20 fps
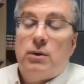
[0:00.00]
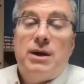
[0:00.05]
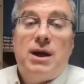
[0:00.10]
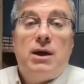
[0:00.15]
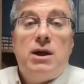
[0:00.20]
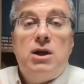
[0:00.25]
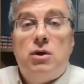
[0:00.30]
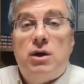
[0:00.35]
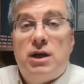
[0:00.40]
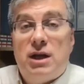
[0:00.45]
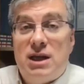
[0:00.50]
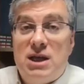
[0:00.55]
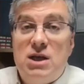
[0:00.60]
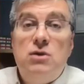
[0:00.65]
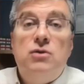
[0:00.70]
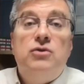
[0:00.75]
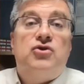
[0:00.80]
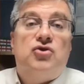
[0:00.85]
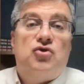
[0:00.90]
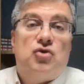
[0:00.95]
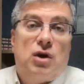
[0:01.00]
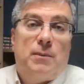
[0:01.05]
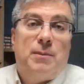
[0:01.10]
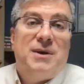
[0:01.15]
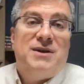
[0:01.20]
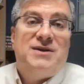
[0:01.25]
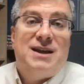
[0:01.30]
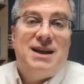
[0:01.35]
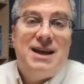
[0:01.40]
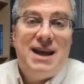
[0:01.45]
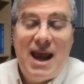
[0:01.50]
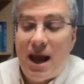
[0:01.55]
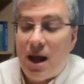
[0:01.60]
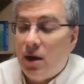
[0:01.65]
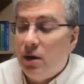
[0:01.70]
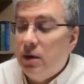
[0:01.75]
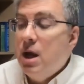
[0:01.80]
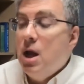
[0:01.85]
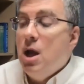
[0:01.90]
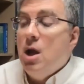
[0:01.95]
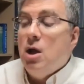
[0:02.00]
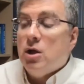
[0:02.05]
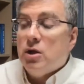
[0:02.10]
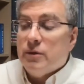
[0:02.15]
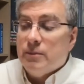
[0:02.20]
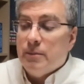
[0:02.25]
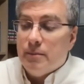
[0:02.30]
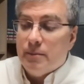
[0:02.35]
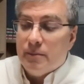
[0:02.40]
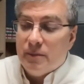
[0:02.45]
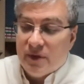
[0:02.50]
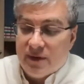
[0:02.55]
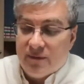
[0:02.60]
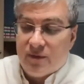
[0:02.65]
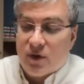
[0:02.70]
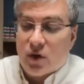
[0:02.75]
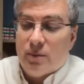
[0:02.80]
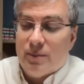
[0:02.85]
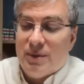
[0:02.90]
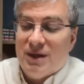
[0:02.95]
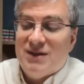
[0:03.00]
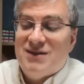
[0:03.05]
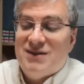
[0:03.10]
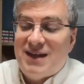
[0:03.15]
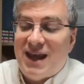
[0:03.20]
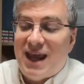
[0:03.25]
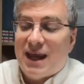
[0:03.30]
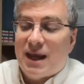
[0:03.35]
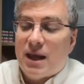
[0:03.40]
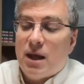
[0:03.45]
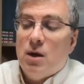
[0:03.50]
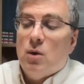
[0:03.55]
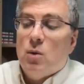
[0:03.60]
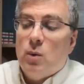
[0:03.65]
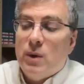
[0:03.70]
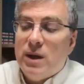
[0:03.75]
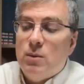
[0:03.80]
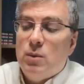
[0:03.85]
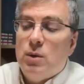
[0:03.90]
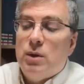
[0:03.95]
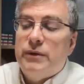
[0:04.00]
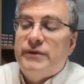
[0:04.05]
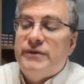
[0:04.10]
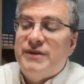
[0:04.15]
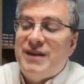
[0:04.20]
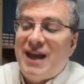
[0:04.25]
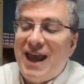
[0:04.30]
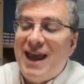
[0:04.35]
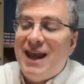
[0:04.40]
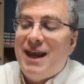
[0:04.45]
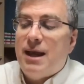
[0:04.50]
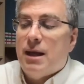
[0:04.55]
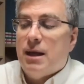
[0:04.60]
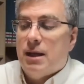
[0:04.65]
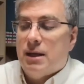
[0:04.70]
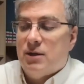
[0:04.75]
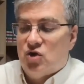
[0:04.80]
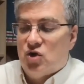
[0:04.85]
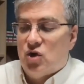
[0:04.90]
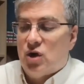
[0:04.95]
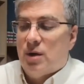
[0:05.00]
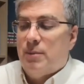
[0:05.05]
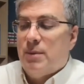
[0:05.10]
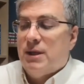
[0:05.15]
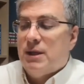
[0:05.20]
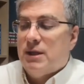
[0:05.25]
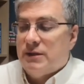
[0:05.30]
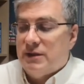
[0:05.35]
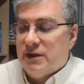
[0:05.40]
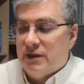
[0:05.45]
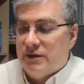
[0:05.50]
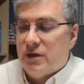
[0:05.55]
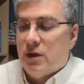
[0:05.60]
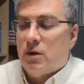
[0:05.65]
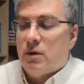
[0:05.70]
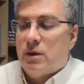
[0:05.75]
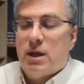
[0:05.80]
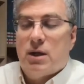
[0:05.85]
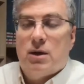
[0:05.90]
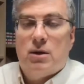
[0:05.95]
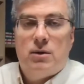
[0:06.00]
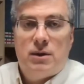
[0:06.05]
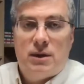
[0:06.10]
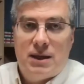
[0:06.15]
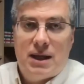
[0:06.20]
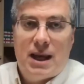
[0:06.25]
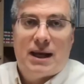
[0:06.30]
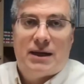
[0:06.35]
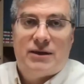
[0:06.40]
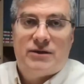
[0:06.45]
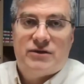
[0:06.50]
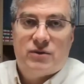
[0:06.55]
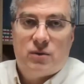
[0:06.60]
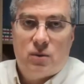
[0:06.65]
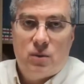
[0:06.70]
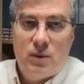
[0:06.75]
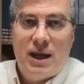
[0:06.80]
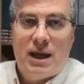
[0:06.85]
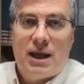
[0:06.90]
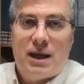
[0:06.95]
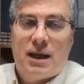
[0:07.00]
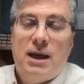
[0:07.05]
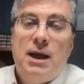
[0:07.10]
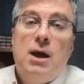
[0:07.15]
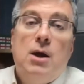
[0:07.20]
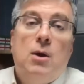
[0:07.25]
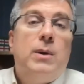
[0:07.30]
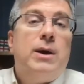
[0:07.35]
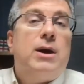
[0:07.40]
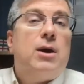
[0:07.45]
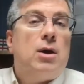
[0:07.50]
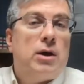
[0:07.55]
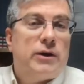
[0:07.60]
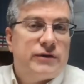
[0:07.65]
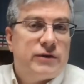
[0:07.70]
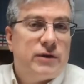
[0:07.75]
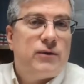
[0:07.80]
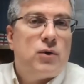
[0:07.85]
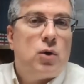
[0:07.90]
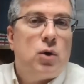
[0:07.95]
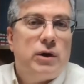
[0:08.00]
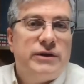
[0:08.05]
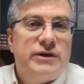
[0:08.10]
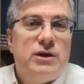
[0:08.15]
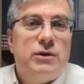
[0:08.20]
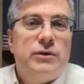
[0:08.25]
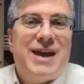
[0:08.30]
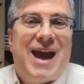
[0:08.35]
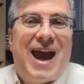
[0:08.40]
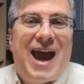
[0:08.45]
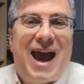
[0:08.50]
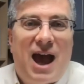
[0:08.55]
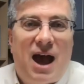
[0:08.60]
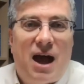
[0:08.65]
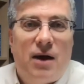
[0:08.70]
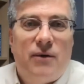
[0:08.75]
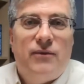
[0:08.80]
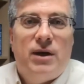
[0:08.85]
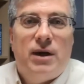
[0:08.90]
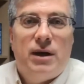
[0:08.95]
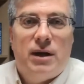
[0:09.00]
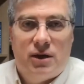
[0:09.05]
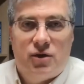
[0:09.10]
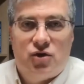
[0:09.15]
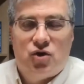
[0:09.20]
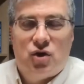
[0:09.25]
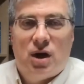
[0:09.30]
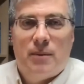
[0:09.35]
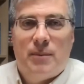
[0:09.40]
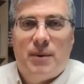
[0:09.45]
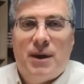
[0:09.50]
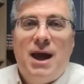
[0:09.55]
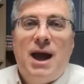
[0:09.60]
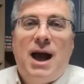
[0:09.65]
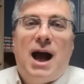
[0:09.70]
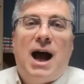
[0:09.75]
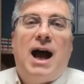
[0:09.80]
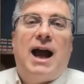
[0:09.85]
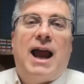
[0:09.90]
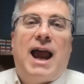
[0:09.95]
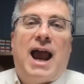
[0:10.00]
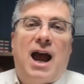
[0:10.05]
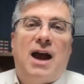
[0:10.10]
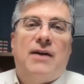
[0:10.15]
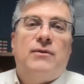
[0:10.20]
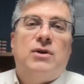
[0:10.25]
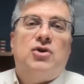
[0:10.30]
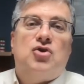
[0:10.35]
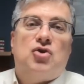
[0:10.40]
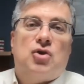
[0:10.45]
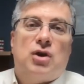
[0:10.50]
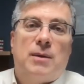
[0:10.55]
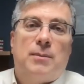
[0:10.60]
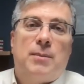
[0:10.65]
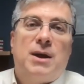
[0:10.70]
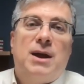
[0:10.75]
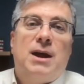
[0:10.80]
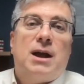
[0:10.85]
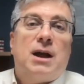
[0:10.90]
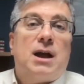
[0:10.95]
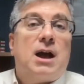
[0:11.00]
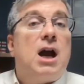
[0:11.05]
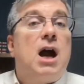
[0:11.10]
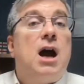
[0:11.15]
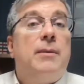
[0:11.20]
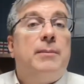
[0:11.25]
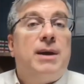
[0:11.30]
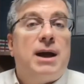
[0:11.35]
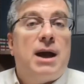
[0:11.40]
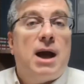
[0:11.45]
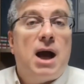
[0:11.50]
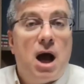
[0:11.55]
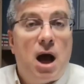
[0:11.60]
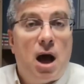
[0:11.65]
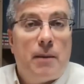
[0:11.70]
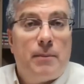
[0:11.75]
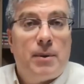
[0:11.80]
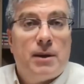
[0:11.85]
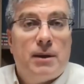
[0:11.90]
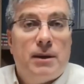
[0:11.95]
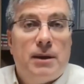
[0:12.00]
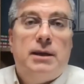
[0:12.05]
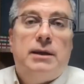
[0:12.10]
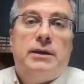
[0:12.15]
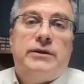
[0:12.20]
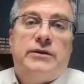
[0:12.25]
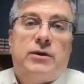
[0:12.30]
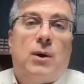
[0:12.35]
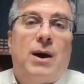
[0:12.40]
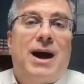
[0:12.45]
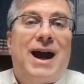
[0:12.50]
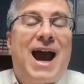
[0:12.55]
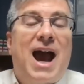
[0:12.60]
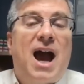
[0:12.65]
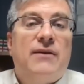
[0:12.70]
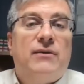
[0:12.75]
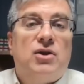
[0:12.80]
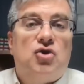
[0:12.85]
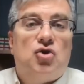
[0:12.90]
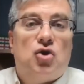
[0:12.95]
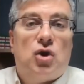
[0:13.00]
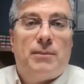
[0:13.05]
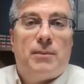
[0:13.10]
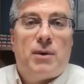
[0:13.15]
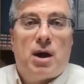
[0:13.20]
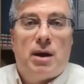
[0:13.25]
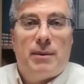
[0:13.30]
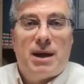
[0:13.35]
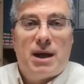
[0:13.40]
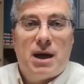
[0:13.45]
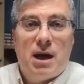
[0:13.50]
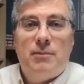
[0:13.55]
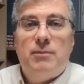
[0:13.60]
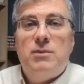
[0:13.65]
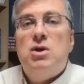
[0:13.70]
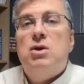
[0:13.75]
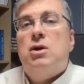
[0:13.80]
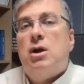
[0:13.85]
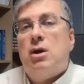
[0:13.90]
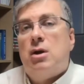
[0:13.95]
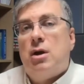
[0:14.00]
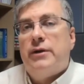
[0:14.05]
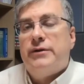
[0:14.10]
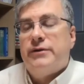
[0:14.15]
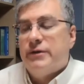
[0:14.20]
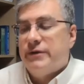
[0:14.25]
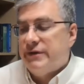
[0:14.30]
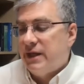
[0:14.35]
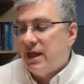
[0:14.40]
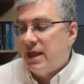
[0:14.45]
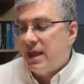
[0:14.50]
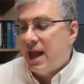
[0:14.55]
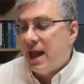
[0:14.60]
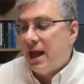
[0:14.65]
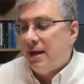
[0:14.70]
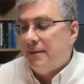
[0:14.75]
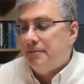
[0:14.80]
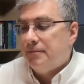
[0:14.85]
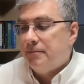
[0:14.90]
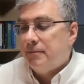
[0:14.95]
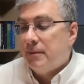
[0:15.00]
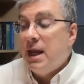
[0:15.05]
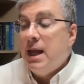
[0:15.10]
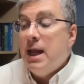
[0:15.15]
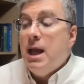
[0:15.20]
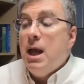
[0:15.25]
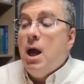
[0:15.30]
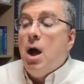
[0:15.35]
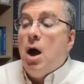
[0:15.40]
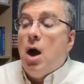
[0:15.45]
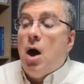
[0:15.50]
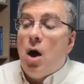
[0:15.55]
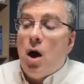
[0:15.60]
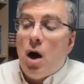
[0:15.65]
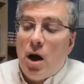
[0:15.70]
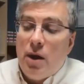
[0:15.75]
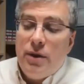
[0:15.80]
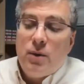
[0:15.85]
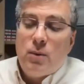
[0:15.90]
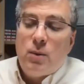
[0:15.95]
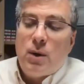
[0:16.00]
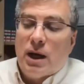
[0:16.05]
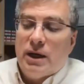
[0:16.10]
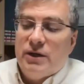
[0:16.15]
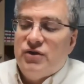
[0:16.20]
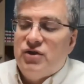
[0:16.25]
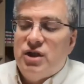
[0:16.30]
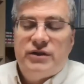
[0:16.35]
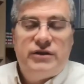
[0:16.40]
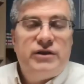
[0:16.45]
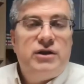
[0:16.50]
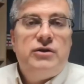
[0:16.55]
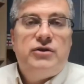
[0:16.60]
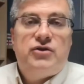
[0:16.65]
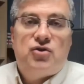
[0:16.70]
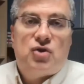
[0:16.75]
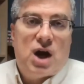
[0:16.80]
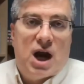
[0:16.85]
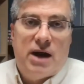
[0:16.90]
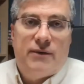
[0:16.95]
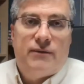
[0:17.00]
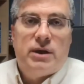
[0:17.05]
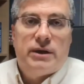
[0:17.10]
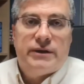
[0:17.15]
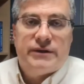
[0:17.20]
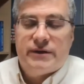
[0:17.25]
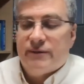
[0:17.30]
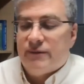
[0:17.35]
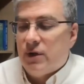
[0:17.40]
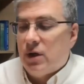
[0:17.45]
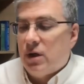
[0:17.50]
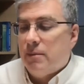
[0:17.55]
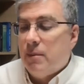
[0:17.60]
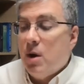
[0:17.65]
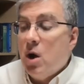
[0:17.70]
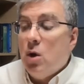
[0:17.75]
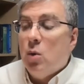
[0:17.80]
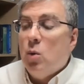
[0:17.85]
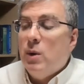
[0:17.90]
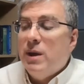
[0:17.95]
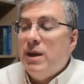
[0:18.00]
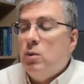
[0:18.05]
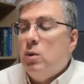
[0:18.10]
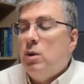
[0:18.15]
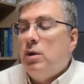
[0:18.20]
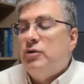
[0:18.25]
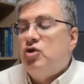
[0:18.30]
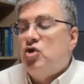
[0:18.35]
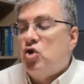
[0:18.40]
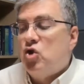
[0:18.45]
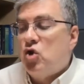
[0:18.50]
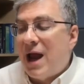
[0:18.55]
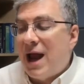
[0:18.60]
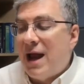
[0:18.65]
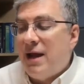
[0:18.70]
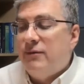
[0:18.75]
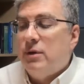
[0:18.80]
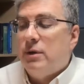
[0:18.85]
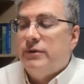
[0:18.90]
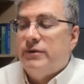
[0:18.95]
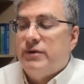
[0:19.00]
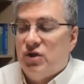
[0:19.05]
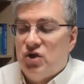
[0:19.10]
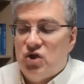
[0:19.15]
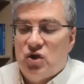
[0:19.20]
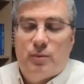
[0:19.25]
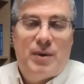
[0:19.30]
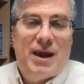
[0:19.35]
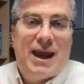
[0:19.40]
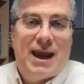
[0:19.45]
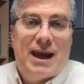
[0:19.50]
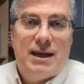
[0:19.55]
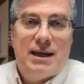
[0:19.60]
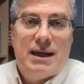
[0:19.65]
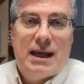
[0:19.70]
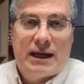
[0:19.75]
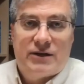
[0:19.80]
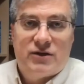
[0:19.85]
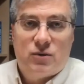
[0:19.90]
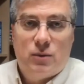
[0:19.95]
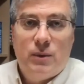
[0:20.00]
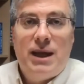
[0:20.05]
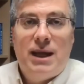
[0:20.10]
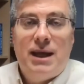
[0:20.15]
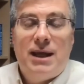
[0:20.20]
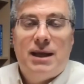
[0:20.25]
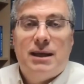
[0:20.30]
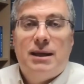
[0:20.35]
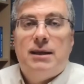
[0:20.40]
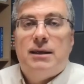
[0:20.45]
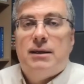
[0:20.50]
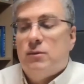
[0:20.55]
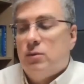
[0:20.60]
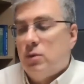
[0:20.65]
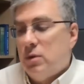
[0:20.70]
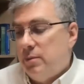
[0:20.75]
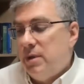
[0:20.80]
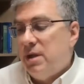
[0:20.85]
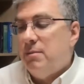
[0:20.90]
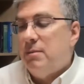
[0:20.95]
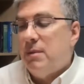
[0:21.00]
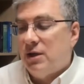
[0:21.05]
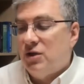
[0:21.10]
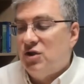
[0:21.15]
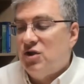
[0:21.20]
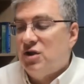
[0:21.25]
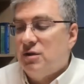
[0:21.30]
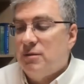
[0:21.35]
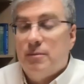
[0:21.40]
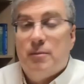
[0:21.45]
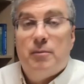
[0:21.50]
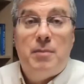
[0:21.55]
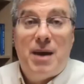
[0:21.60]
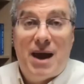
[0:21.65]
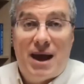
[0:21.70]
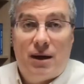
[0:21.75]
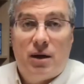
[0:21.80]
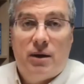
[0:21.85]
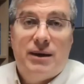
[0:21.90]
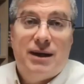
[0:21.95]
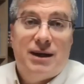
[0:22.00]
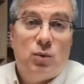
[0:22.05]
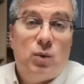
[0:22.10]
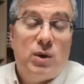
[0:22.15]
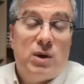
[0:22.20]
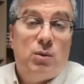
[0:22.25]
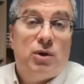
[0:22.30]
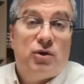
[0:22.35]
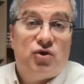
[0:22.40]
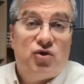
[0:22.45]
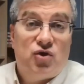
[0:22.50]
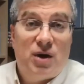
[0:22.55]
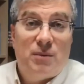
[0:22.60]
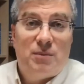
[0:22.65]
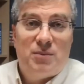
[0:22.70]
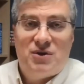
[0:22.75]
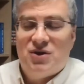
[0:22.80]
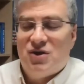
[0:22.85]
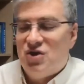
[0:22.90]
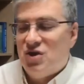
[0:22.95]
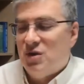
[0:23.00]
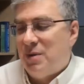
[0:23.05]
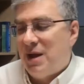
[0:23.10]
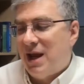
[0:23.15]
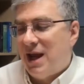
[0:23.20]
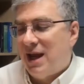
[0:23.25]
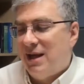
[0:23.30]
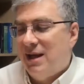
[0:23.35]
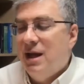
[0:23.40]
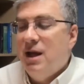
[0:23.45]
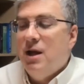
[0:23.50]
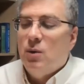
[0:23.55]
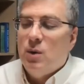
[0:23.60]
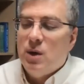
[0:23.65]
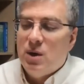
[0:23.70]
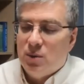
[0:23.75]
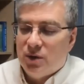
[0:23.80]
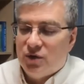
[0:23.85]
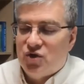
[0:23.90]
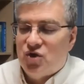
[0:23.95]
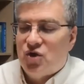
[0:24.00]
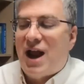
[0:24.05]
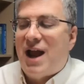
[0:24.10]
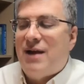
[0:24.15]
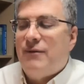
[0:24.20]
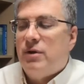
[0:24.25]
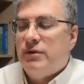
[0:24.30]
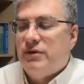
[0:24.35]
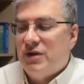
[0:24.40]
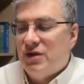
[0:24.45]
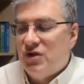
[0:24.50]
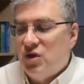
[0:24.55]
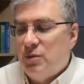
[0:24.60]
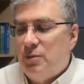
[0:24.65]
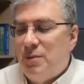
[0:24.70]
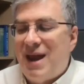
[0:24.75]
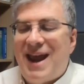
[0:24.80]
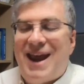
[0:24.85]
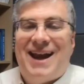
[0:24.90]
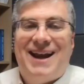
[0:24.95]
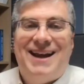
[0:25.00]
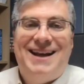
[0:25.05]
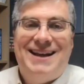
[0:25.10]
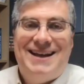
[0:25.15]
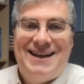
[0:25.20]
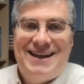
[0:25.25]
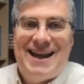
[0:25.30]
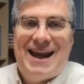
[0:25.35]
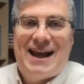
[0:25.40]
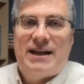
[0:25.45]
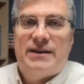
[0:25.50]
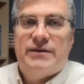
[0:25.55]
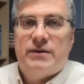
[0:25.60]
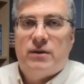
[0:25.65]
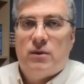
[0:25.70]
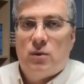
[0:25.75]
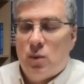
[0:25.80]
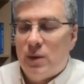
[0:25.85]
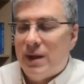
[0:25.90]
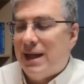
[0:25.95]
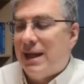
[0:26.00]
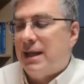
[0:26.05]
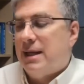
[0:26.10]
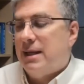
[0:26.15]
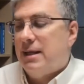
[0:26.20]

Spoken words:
Now you can use trip as a noun. The verb is take. We will take a trip to Tokyo next week. We can also, of course, use have a trip. I have a trip coming up. So I have a trip coming up. You could also say that. Otherwise, just use travel as the verb. We will travel to Japan next week would be much better than we will trip to Japan. We will travel to Japan next week.